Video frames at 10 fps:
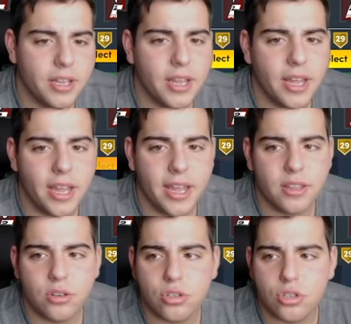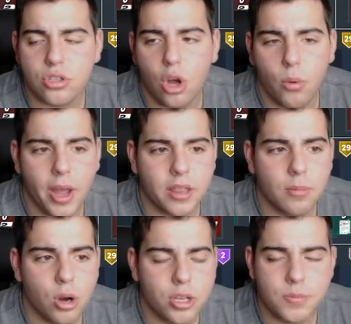It, it, there's just no way. The
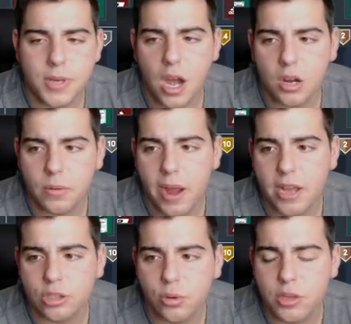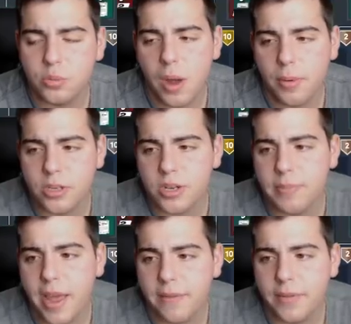market's beyond crash. Chris Webber isn't a
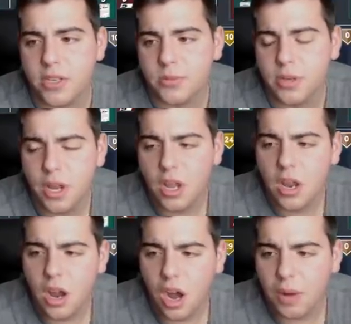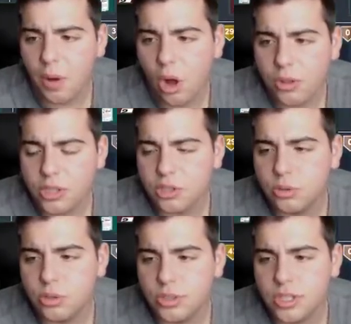bad investment. Um, all these
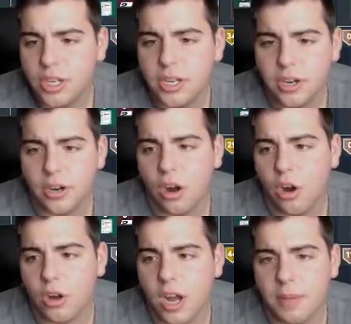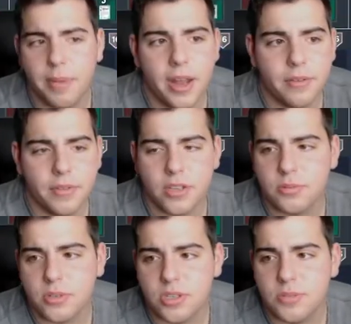dudes you see here are not bad
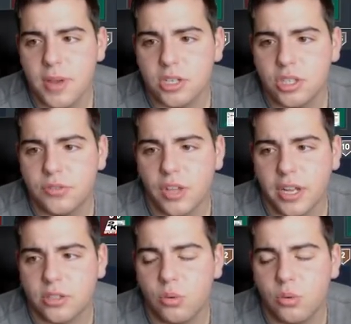investments, especially for like